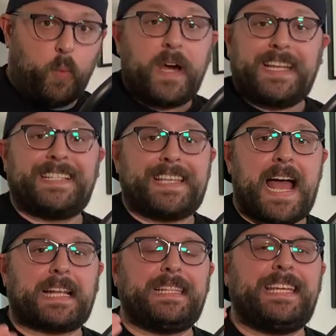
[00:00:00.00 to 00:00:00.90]
What
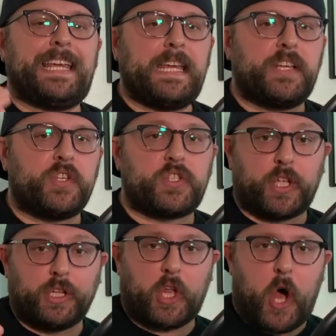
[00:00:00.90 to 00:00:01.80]
exactly is
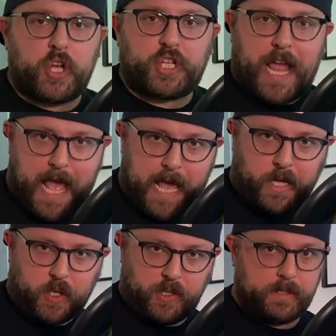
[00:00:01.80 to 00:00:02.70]
the launch
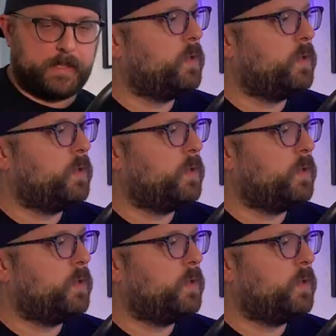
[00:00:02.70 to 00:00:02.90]
angle?